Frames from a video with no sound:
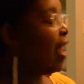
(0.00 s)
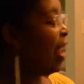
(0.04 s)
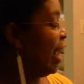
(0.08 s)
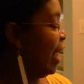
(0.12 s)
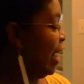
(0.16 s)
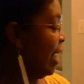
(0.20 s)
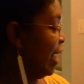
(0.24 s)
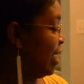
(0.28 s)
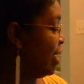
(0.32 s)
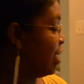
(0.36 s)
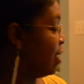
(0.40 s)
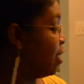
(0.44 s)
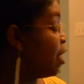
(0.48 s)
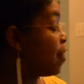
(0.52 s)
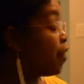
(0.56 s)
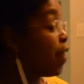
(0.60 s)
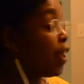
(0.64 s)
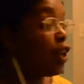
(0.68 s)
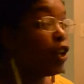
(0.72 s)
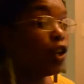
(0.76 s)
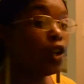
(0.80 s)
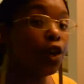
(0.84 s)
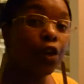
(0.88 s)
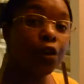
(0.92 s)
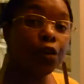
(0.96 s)
And
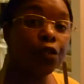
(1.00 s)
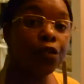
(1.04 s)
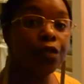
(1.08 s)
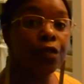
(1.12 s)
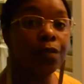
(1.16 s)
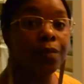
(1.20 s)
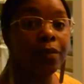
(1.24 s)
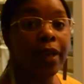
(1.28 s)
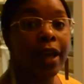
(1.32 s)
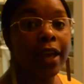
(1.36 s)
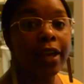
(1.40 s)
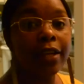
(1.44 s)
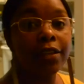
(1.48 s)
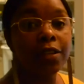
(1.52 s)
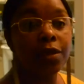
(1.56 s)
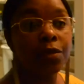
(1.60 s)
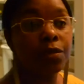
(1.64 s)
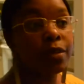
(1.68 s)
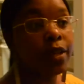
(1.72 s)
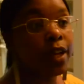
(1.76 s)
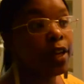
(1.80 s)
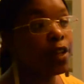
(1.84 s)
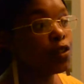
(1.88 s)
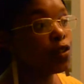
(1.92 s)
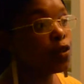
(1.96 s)
they learn from that.
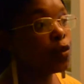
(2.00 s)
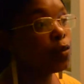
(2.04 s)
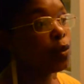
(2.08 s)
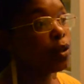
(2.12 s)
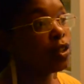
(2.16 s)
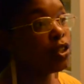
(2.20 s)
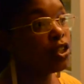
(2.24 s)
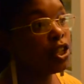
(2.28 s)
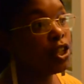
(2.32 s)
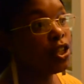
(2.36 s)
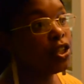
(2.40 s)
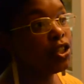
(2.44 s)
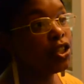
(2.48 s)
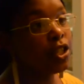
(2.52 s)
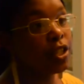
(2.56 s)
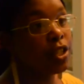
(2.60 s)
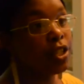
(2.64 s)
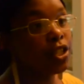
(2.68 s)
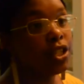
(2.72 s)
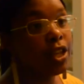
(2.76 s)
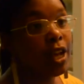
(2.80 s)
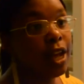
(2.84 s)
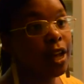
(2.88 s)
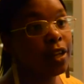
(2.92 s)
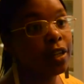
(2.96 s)
Sometimes when we're teaching a
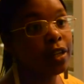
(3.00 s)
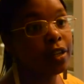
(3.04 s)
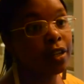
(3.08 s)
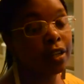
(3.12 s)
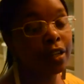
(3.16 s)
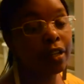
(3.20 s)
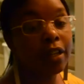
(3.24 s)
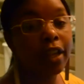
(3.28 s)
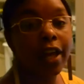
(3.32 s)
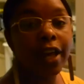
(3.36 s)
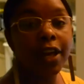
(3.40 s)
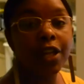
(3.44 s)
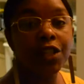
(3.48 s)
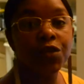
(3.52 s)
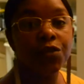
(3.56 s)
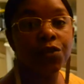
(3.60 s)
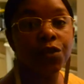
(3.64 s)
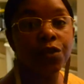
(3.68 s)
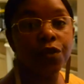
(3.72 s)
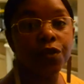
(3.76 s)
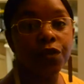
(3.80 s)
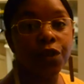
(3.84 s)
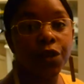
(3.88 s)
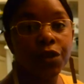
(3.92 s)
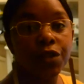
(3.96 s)
child in the
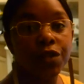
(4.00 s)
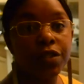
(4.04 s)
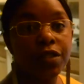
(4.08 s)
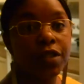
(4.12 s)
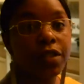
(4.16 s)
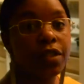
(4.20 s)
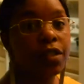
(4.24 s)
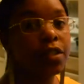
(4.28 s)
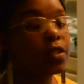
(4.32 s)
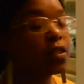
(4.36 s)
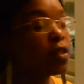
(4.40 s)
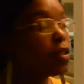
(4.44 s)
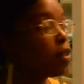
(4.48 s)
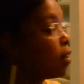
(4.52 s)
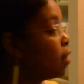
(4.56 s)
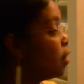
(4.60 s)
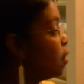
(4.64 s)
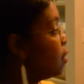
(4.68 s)
classroom versus